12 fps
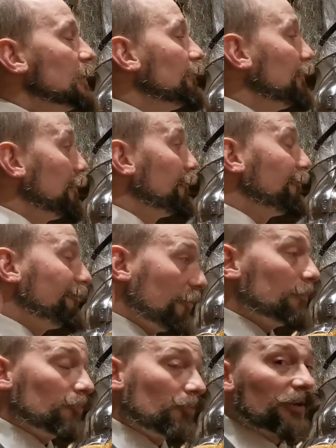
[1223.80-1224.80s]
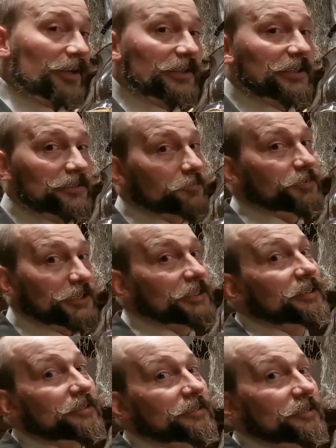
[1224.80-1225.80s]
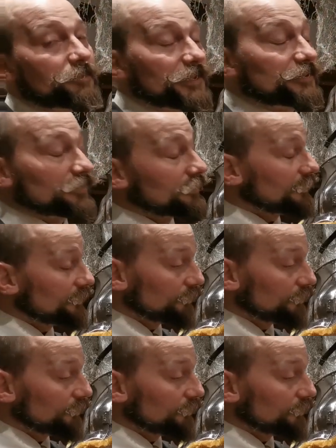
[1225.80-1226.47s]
they're far more likely to be depicted.